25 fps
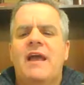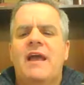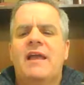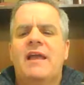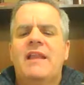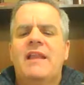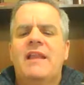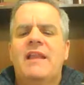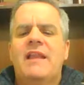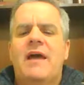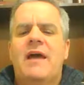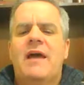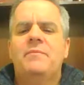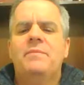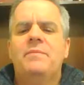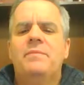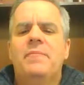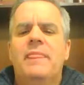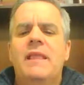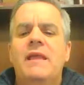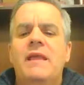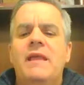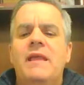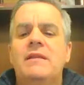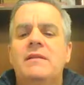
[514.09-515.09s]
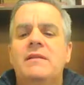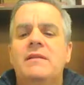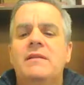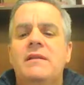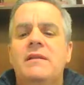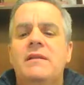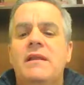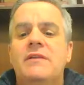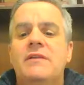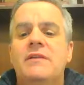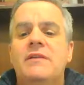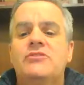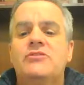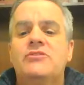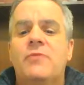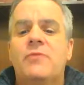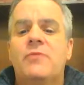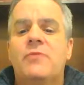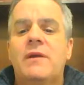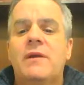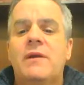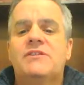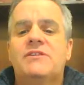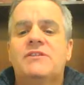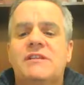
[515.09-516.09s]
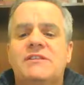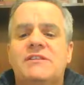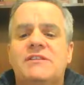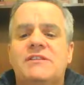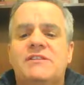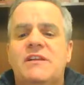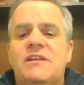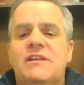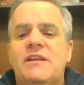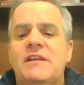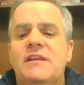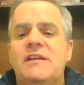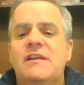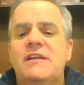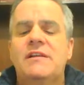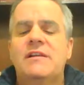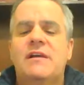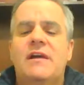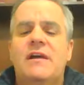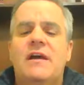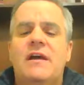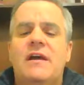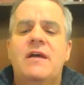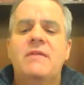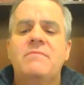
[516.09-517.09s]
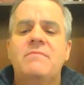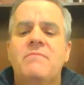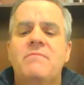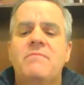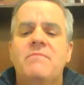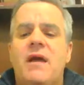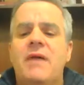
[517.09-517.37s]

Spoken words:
Okay. Now, in 2016,